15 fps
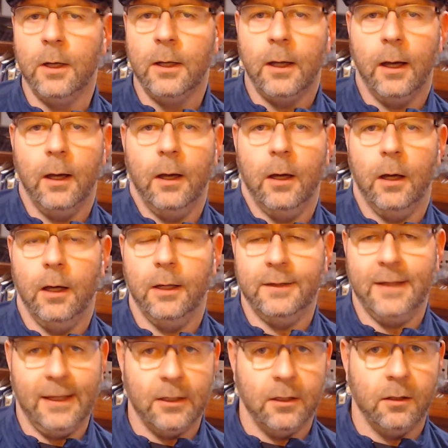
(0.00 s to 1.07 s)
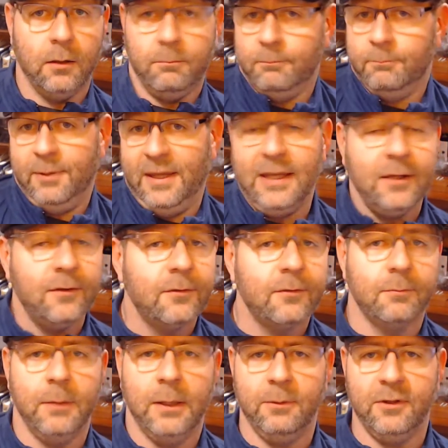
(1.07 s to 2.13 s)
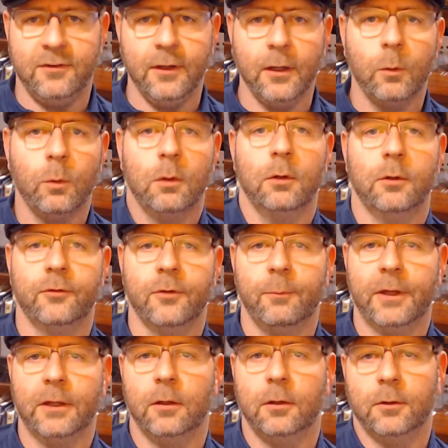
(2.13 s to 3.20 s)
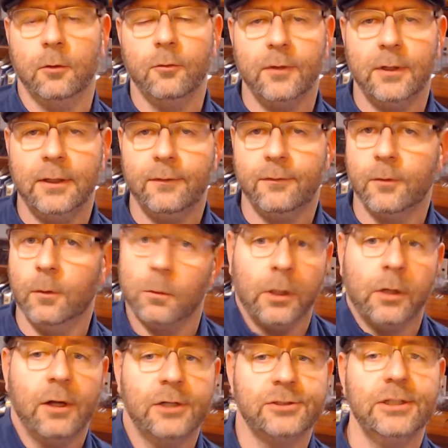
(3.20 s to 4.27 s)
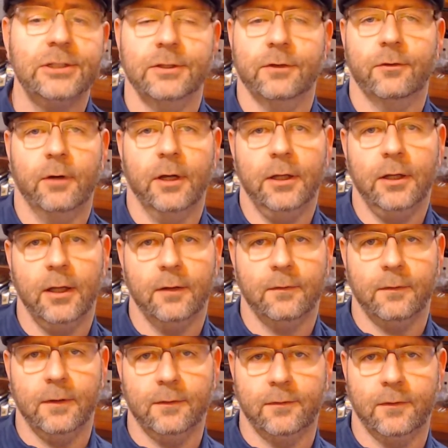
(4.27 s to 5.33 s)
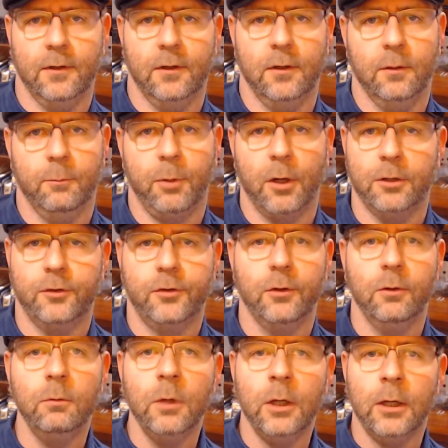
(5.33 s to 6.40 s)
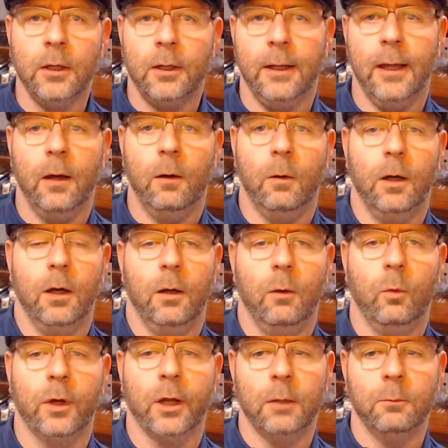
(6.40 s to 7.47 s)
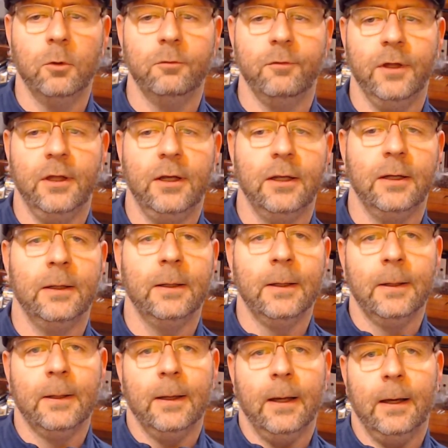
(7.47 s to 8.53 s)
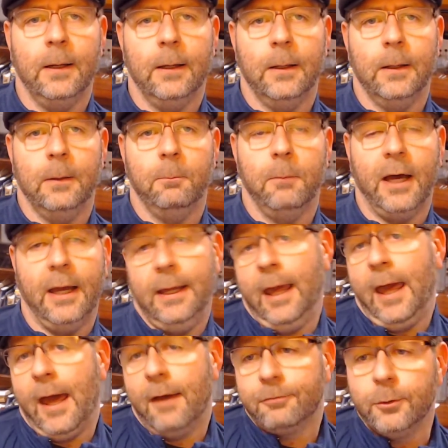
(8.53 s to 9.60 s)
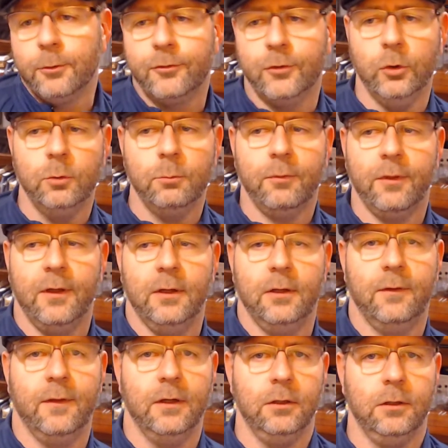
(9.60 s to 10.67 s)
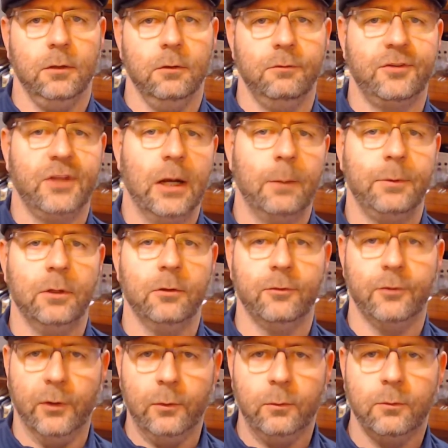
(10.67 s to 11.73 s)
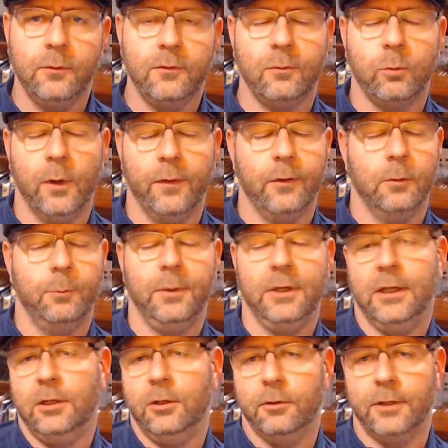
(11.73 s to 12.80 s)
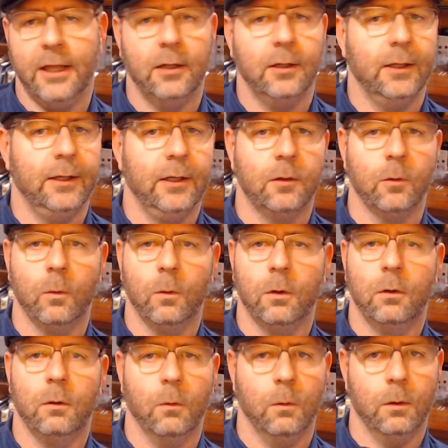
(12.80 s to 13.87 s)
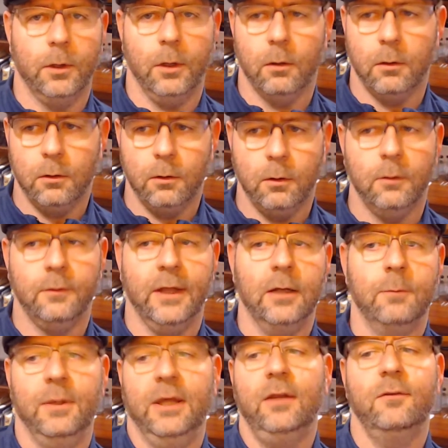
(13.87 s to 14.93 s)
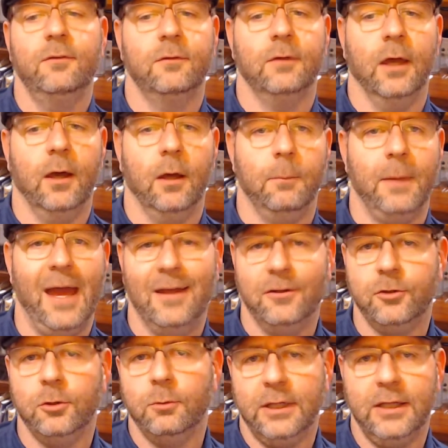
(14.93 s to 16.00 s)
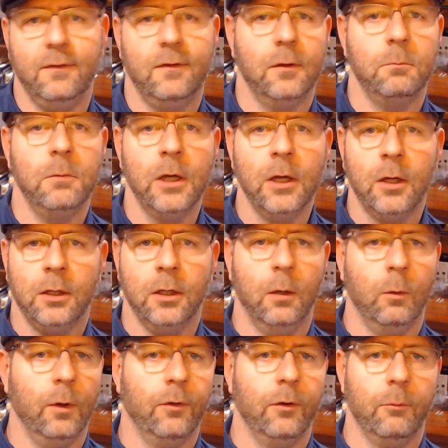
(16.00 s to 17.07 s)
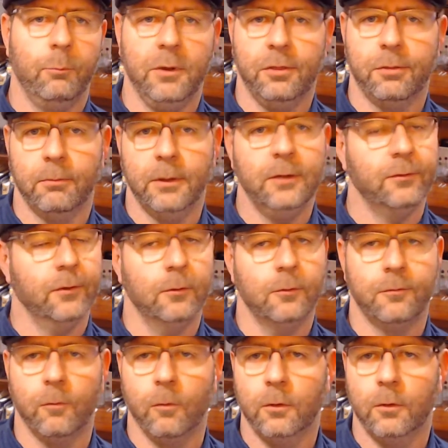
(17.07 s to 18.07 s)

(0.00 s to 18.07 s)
a database, maybe SQL or something along those lines. So congratulations, right? That's part 2. Now we're going to move in, and I have to assume that you've set up your zones, whether it be in your data lake or your database, as you need them. You know, whether it be 3 zones, 4